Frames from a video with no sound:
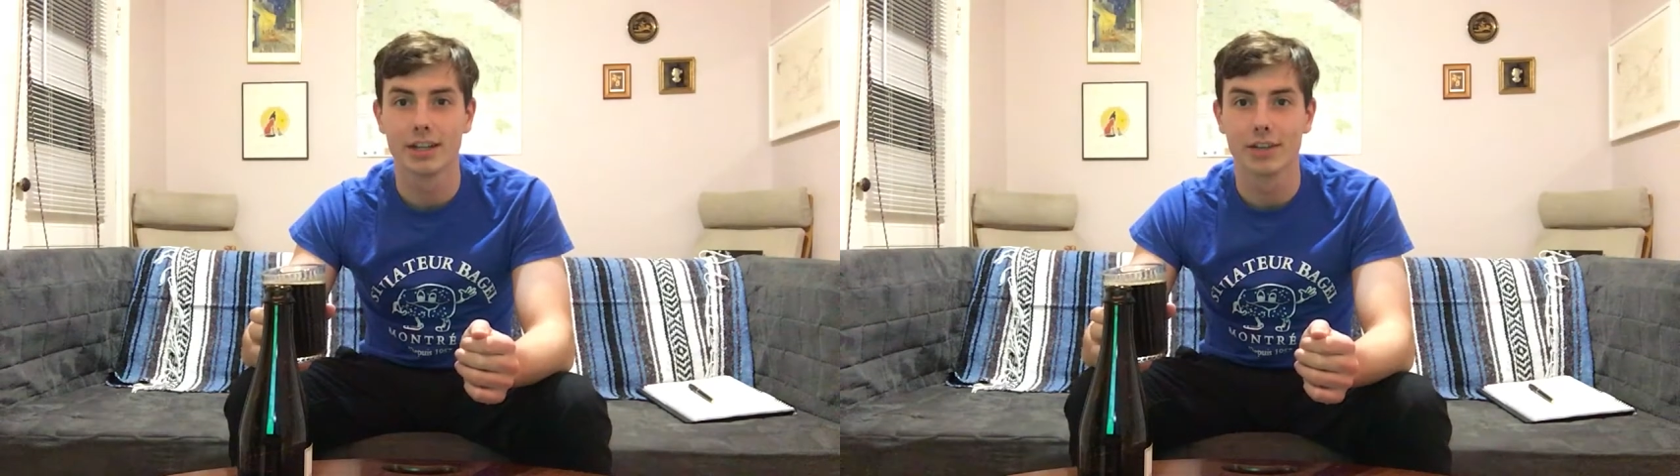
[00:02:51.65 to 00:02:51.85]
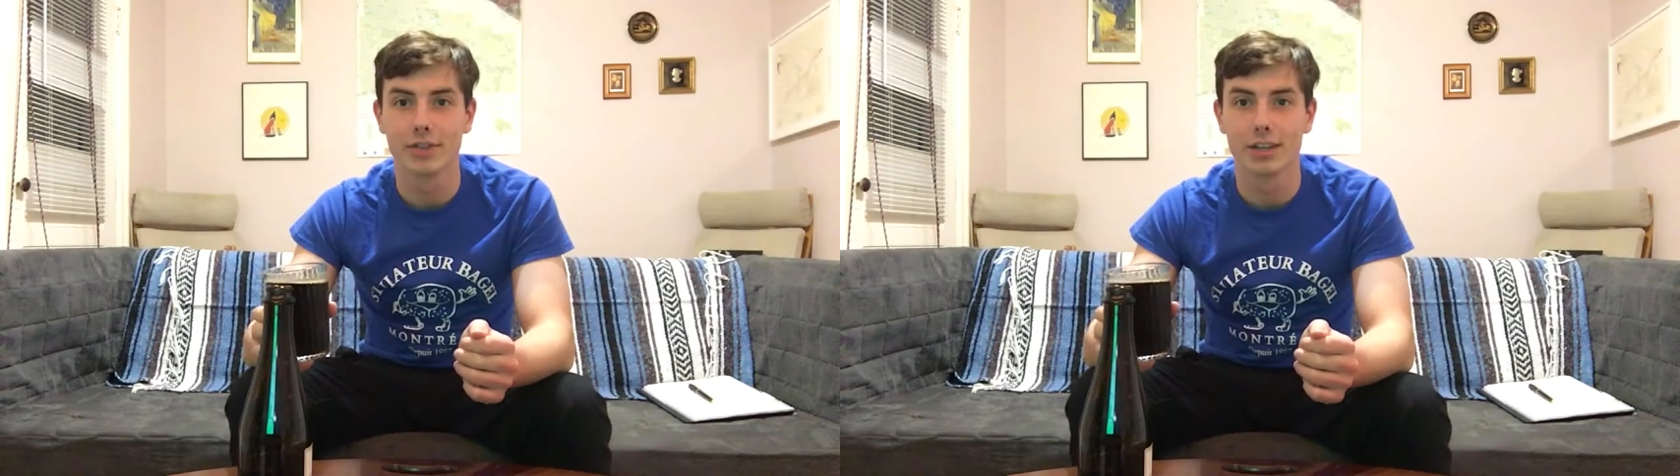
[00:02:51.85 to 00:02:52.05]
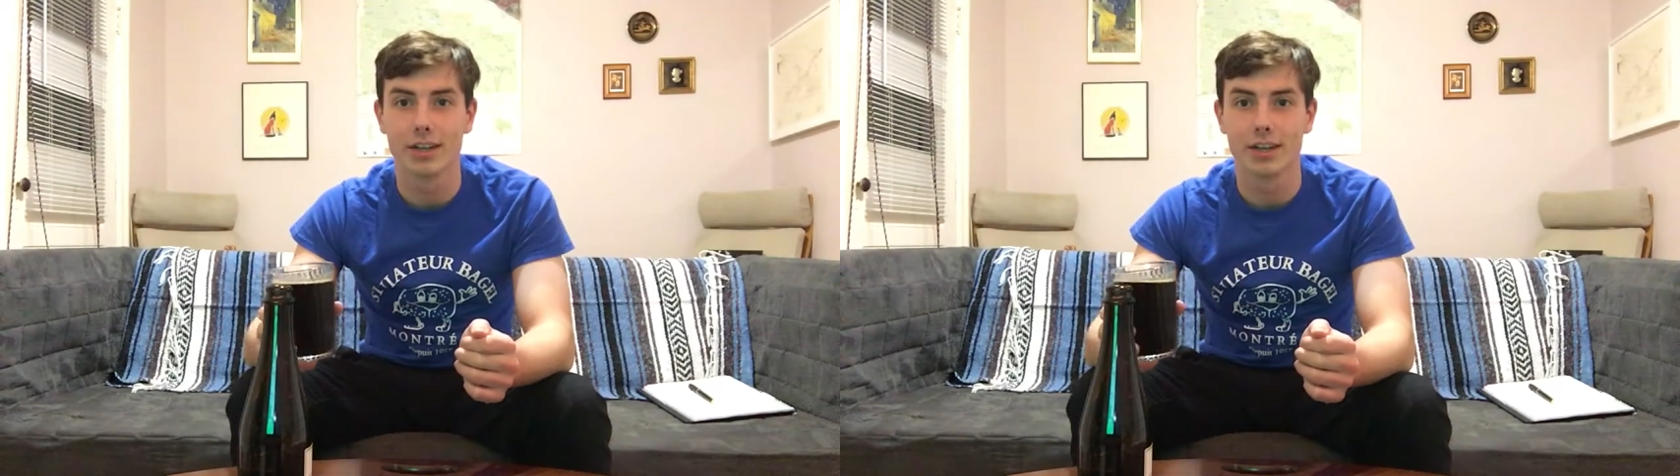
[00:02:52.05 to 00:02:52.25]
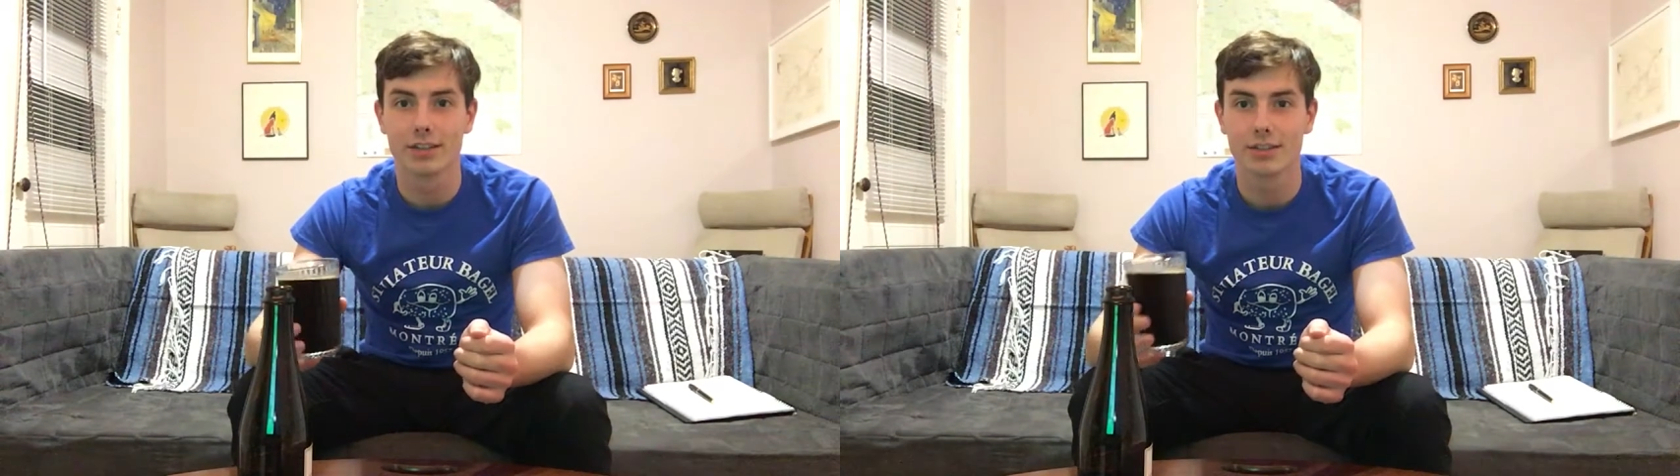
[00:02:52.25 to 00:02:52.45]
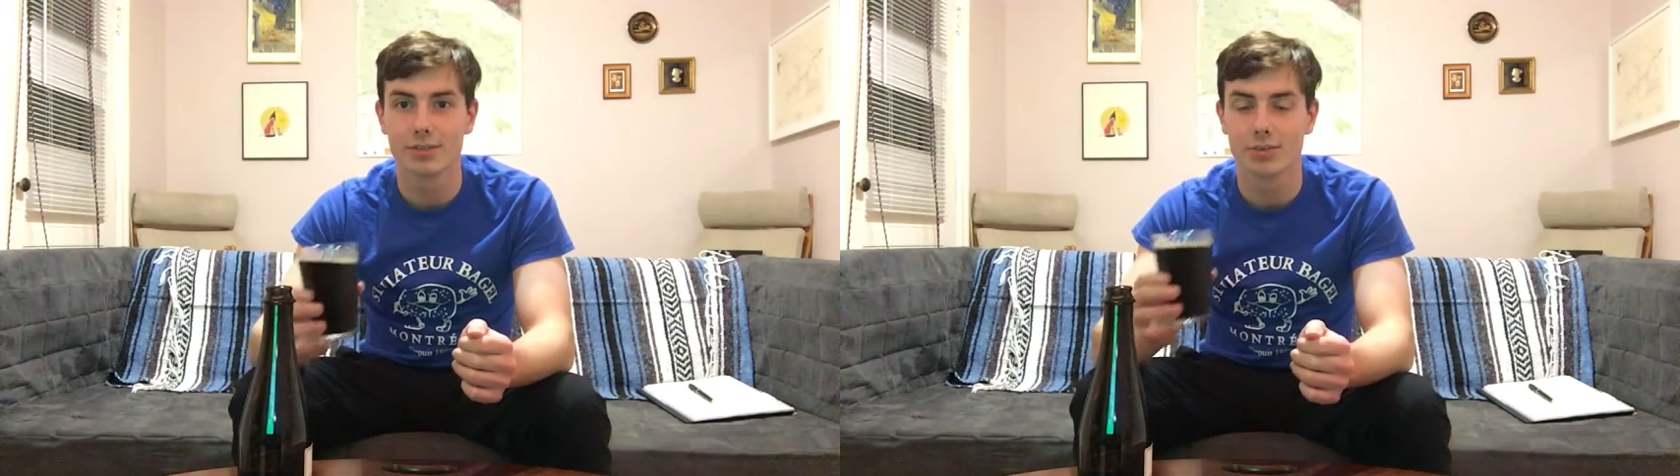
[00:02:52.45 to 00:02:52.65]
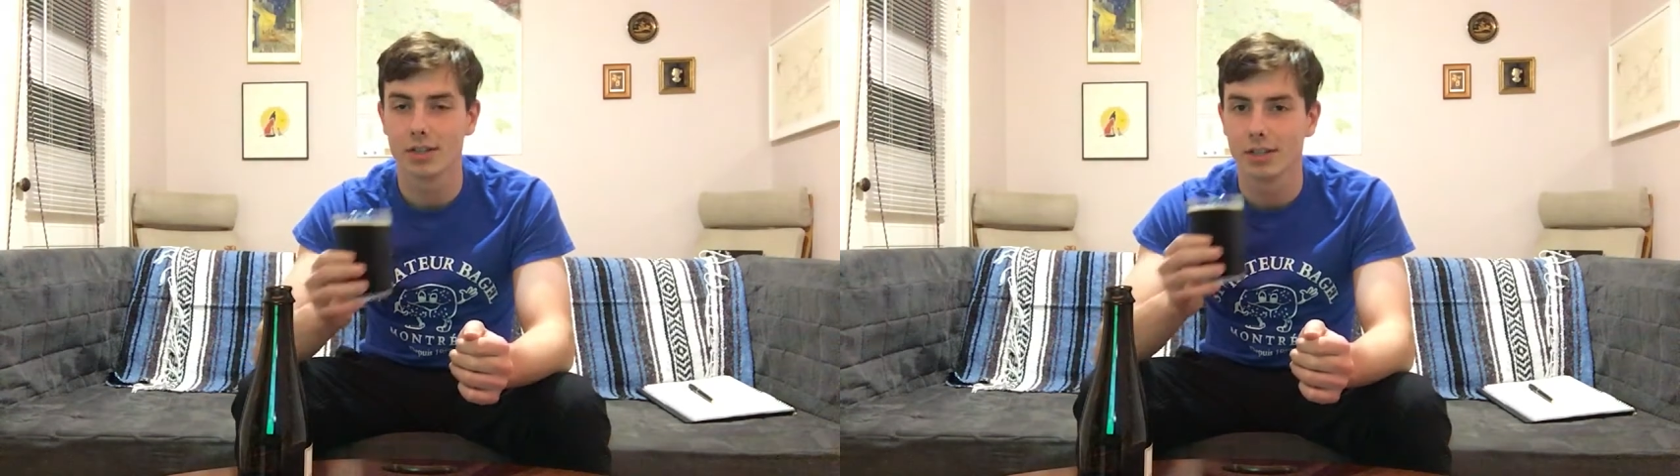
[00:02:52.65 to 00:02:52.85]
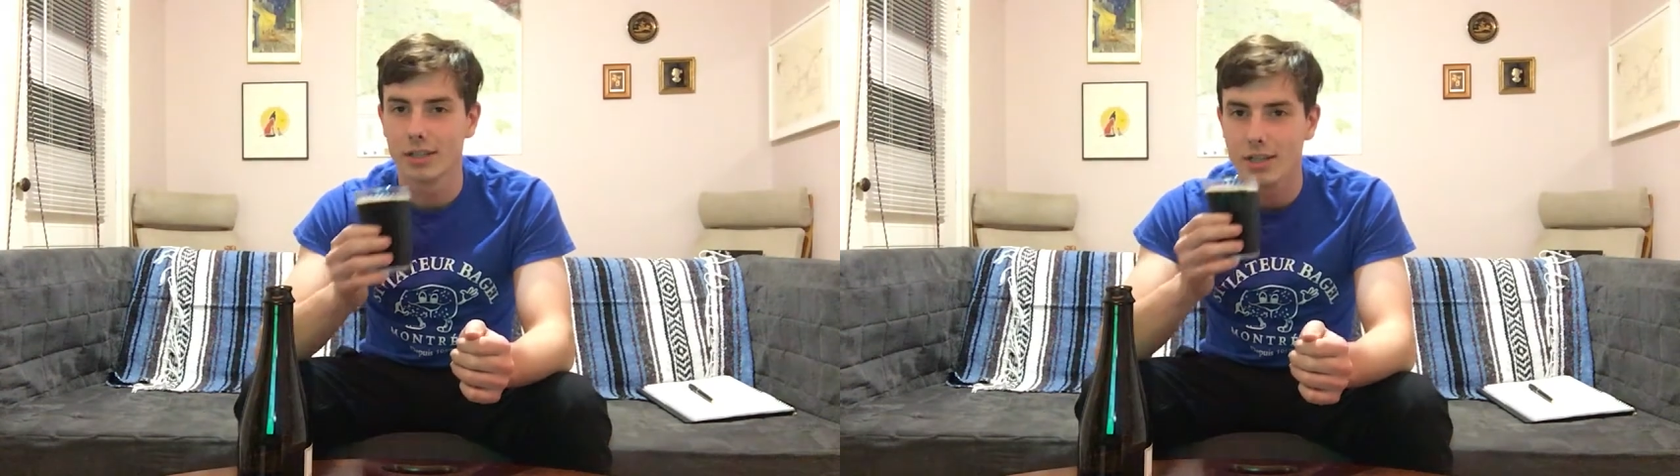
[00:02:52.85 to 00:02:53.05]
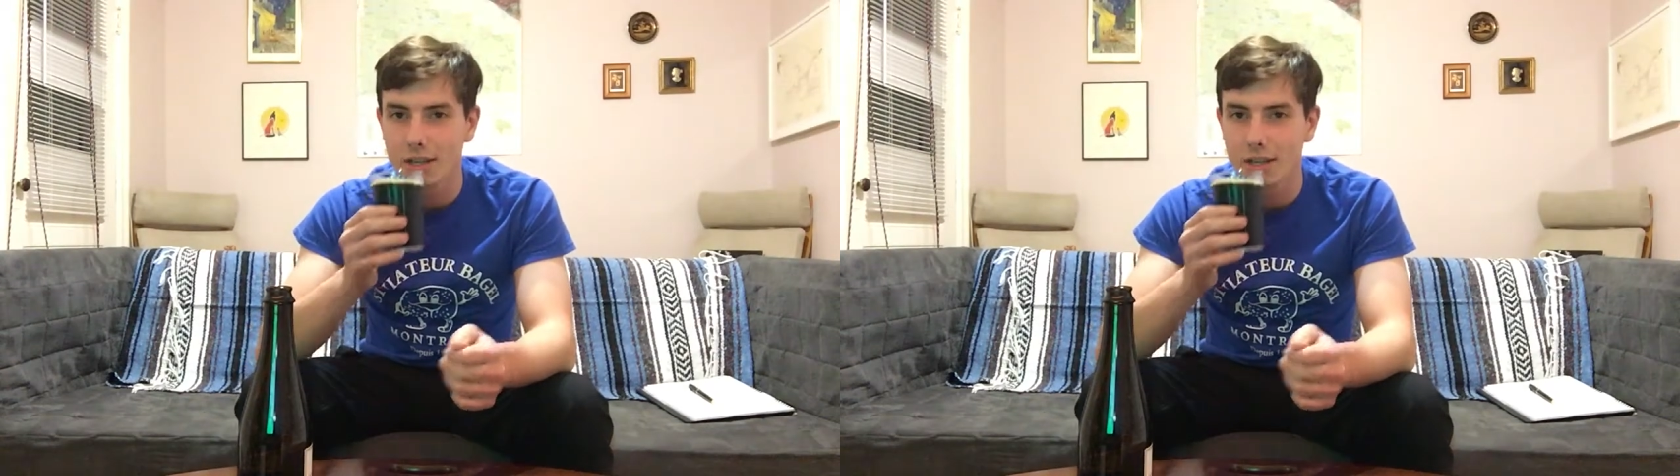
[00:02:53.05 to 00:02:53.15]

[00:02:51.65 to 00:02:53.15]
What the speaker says: give it a taste as well.